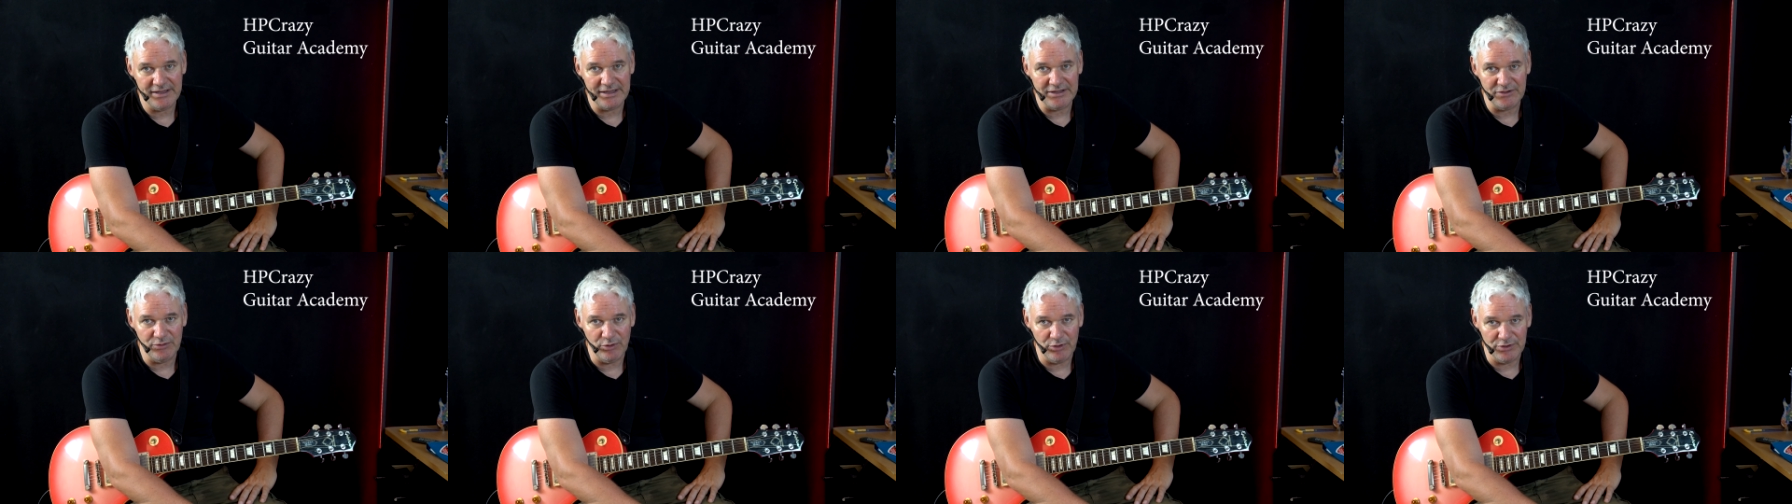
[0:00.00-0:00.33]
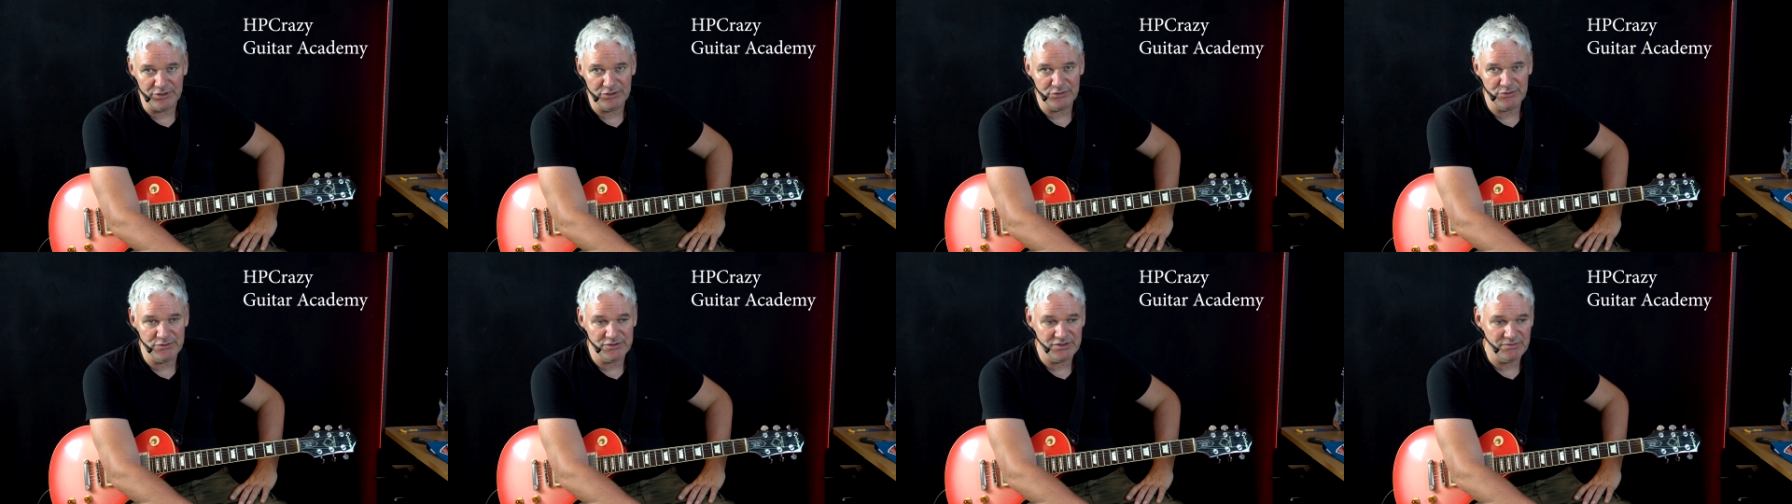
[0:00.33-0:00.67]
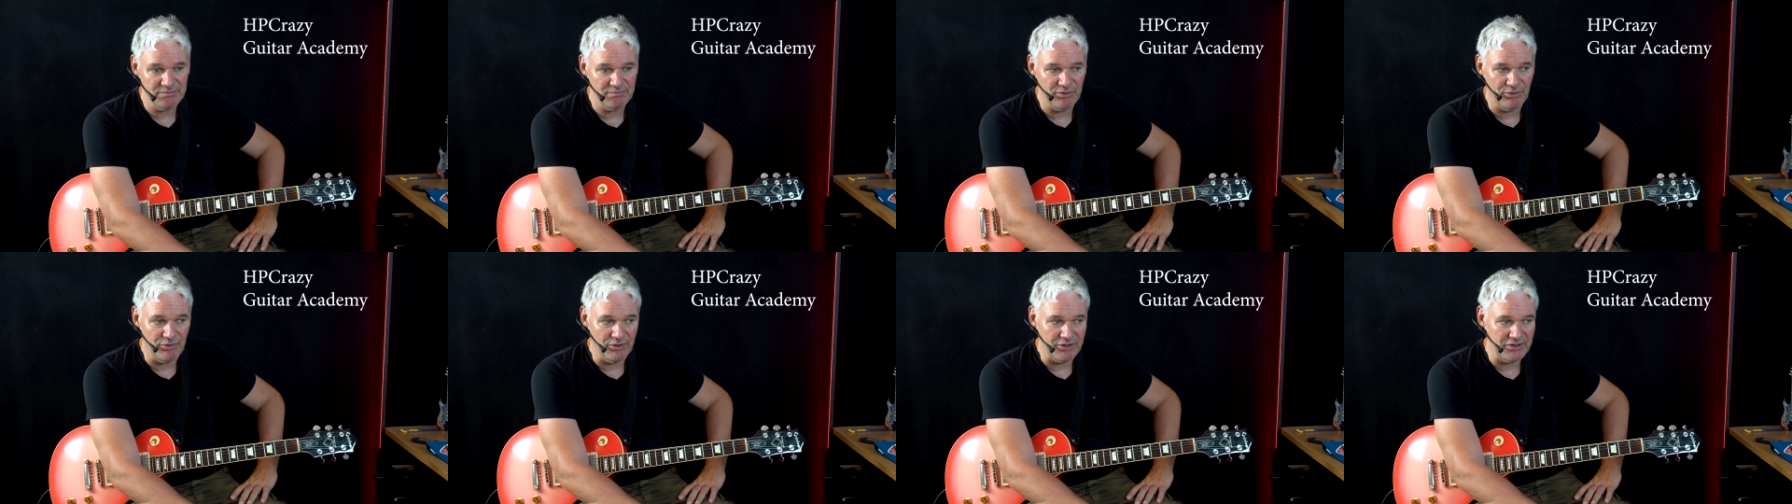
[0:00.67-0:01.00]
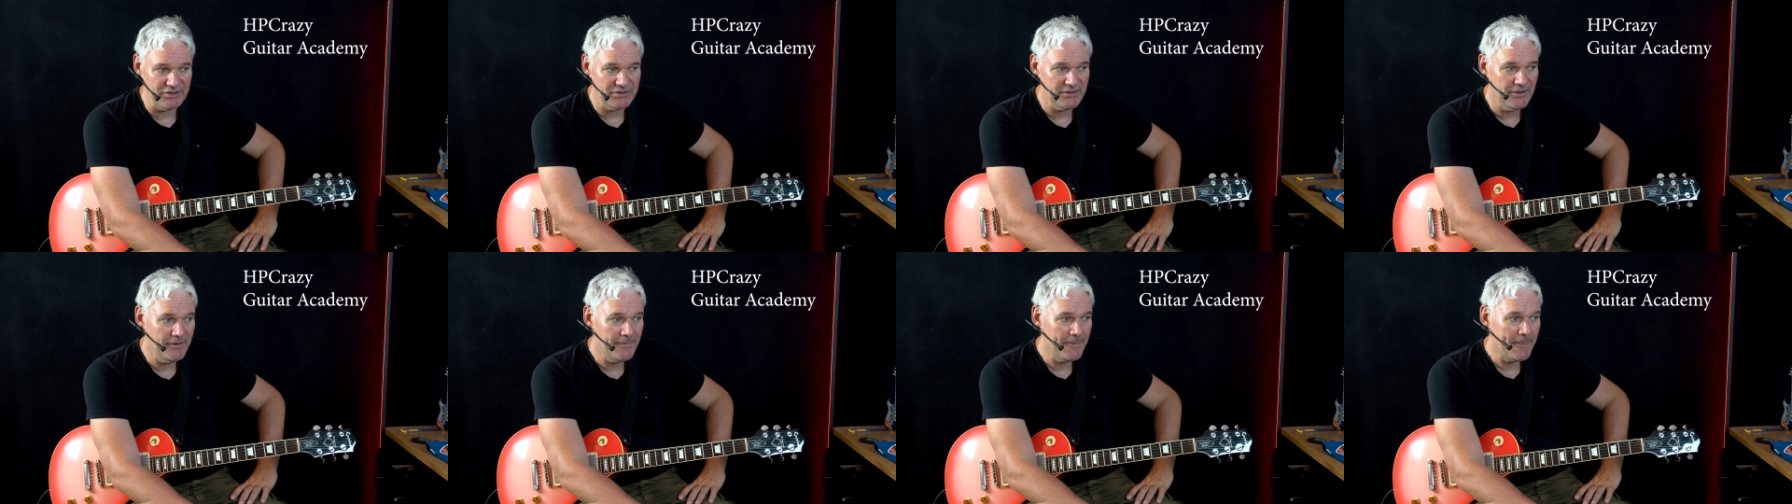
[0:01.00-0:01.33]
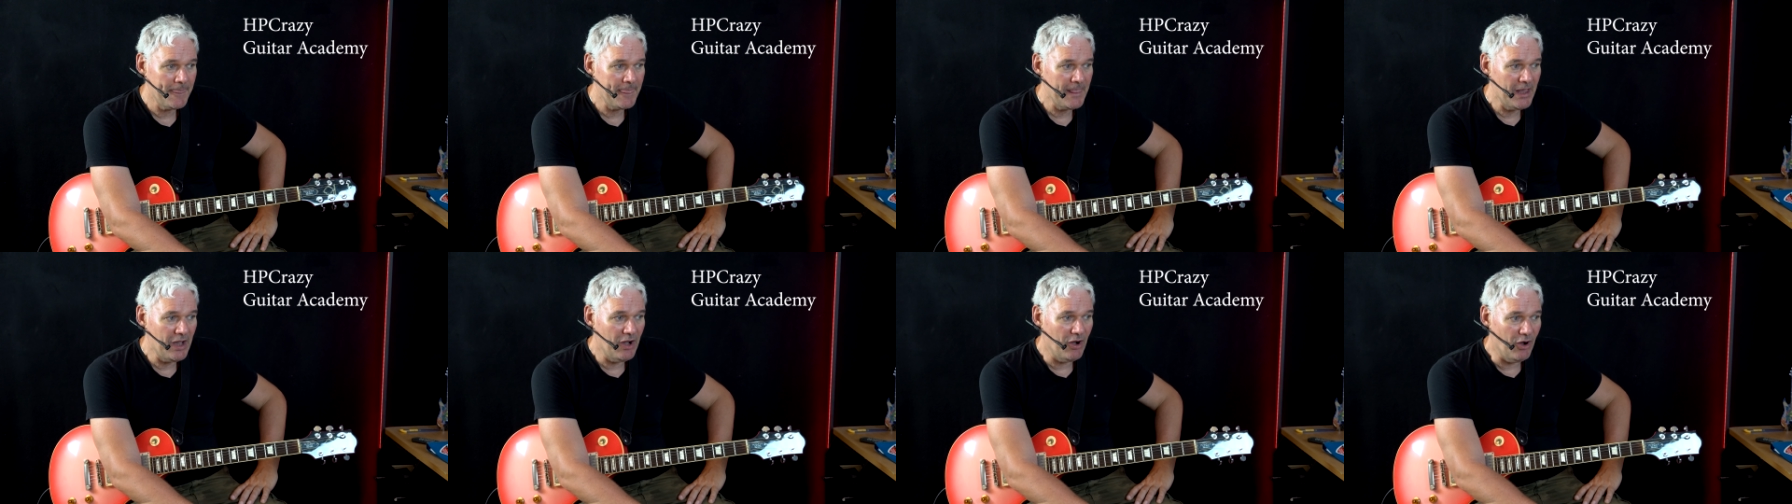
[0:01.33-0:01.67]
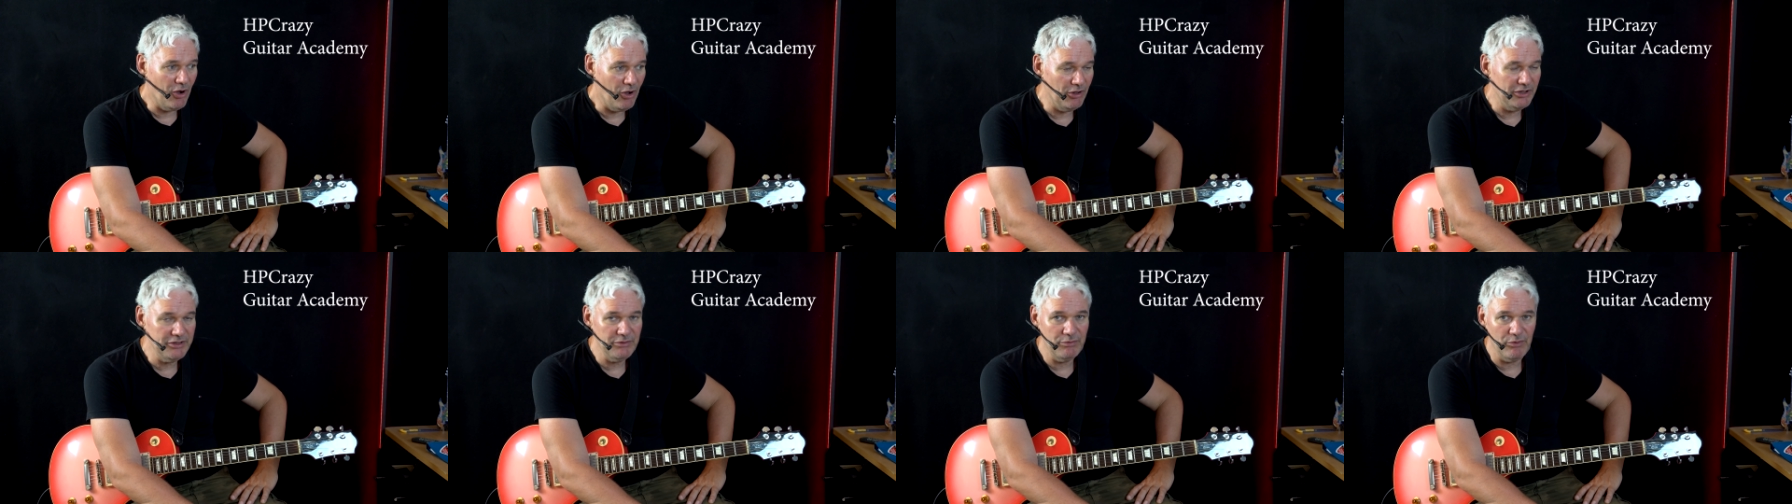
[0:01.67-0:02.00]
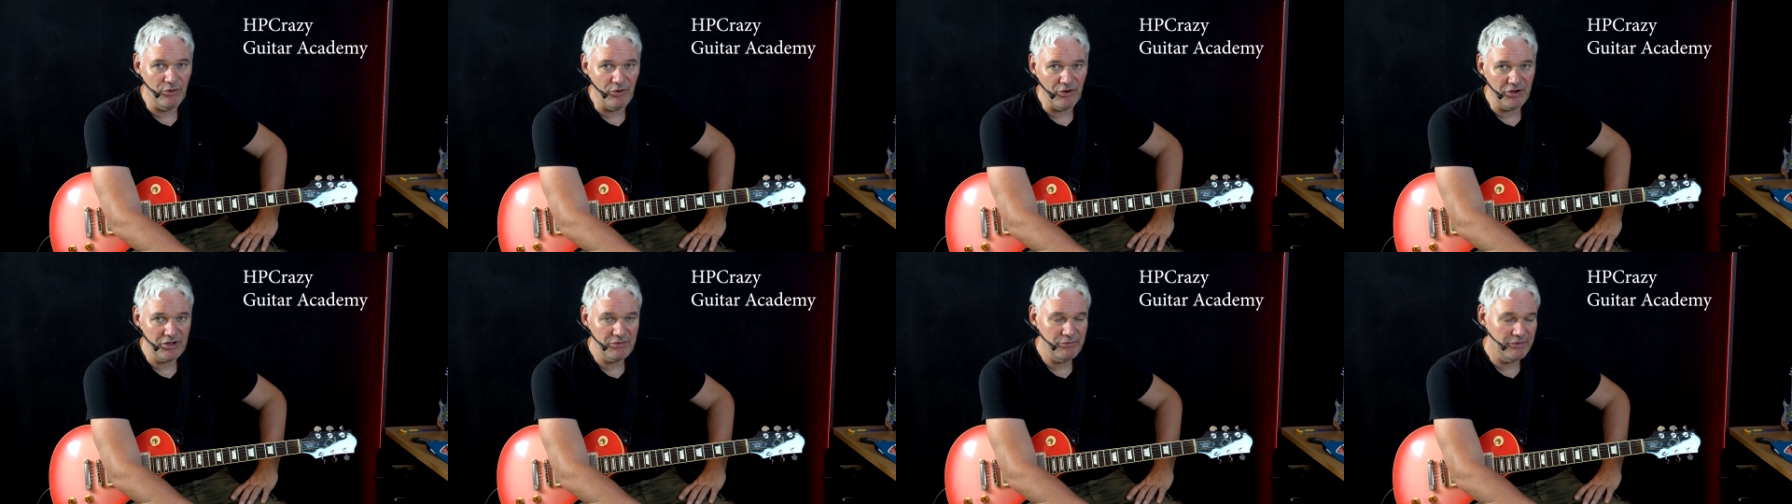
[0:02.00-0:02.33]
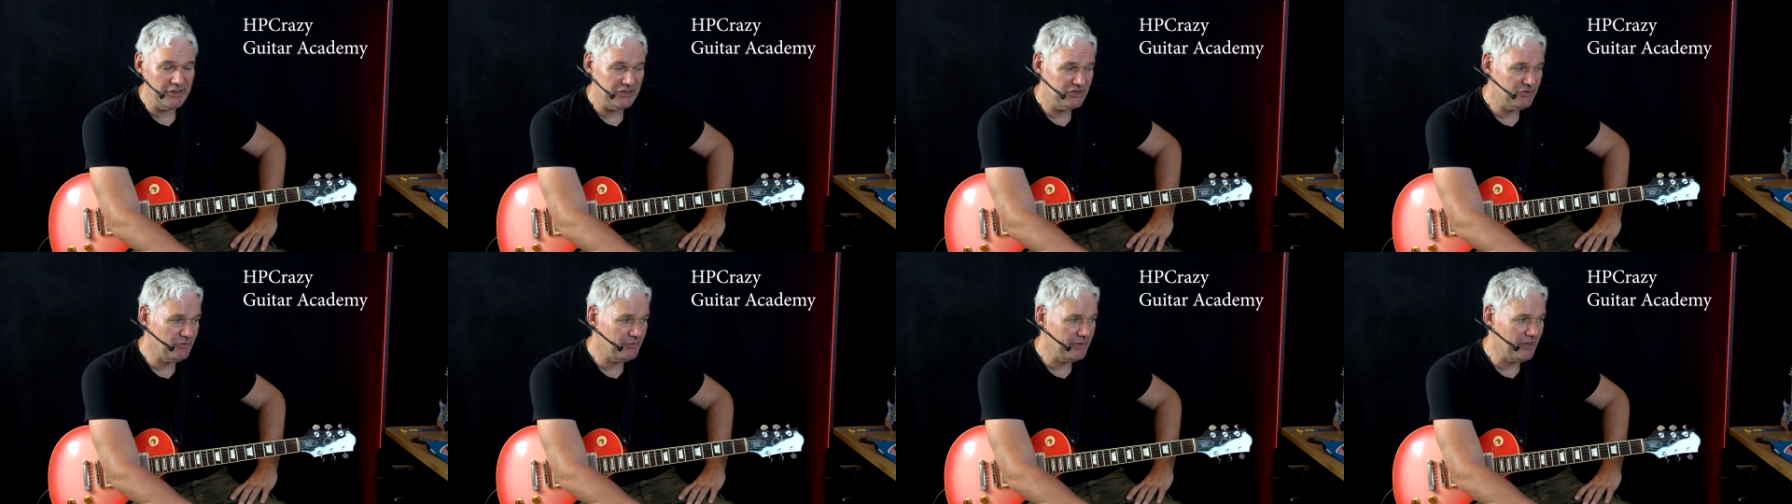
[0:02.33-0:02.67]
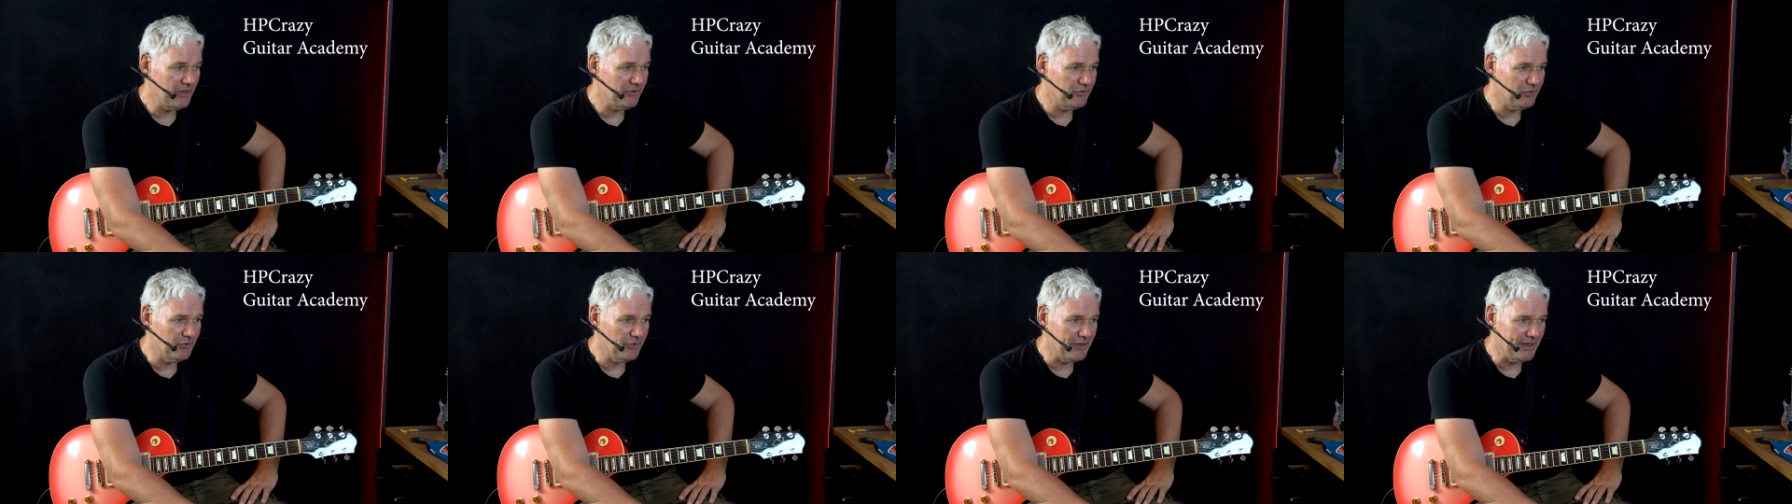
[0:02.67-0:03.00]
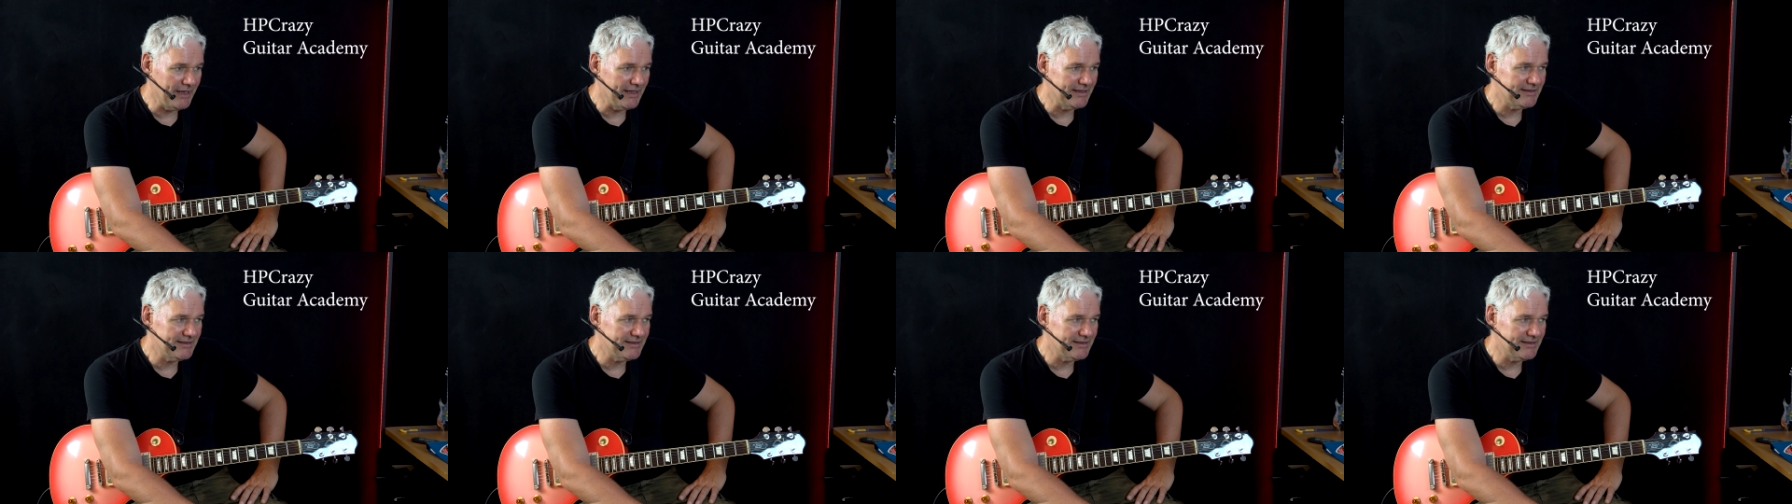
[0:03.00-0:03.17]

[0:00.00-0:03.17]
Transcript: in order to support all the work which we are doing.